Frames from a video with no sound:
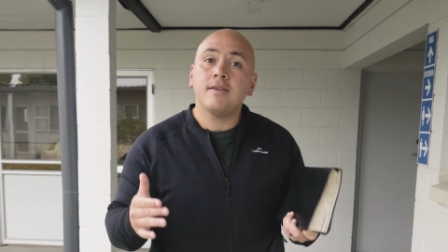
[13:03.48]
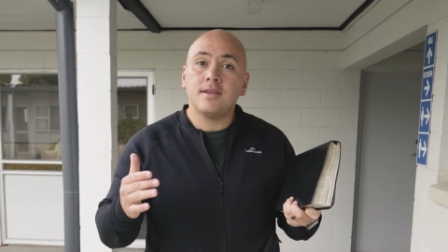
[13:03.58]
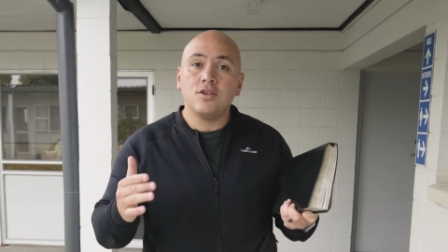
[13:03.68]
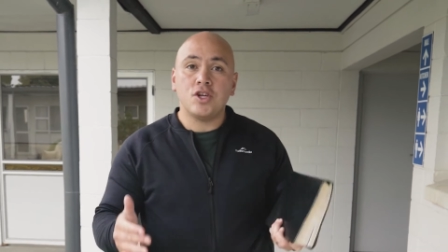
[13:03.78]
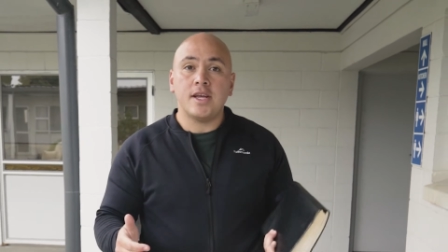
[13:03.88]
out
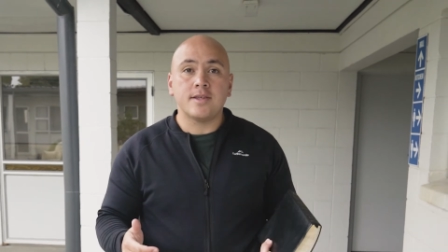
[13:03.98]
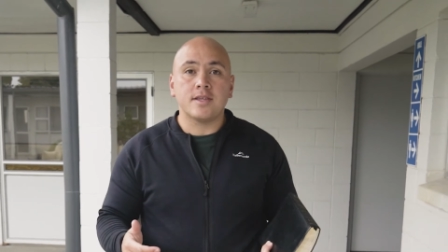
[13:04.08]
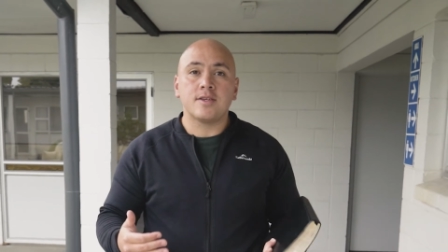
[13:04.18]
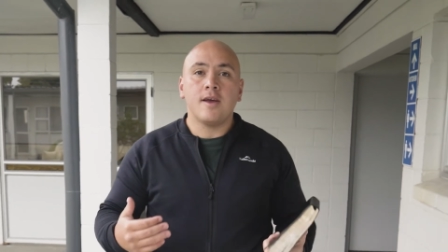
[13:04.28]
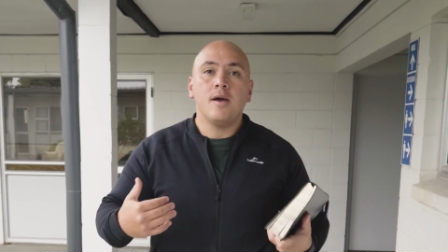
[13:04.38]
to
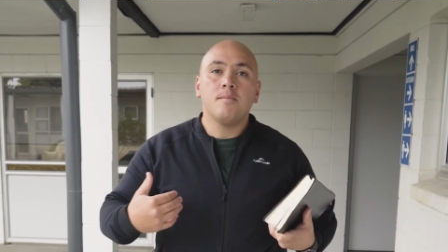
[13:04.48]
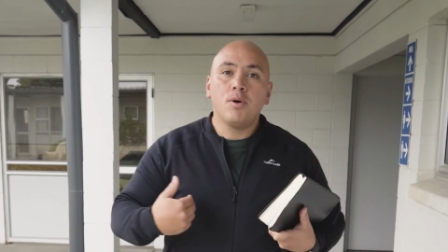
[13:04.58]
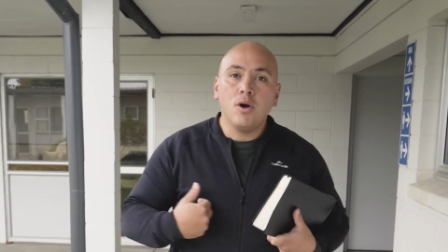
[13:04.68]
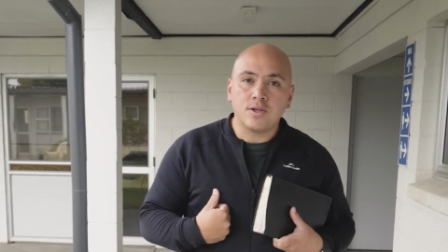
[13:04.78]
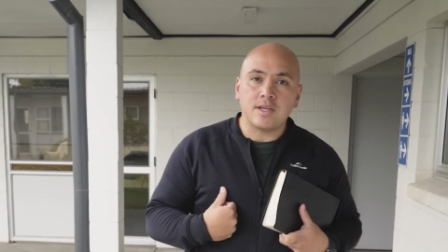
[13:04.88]
Jesus
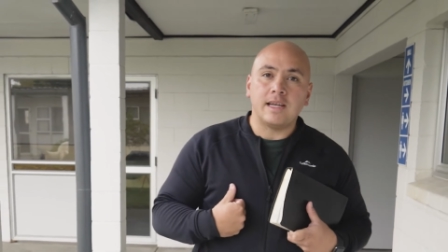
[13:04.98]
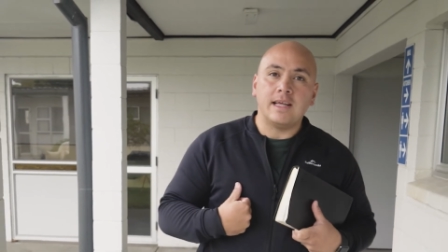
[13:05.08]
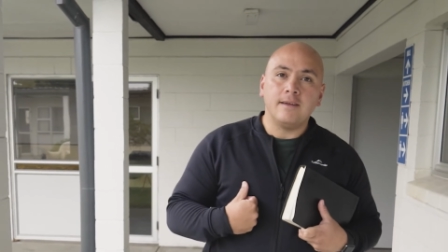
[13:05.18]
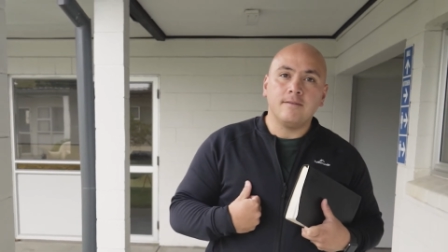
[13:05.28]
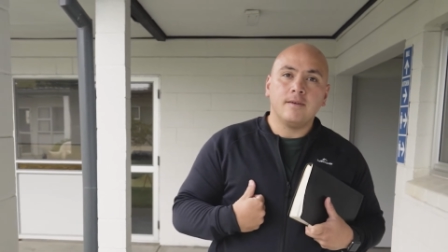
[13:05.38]

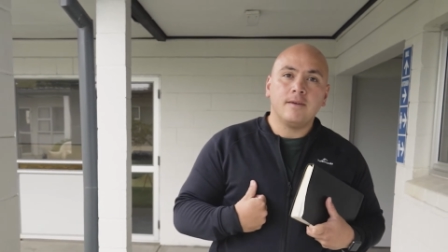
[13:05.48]
personally,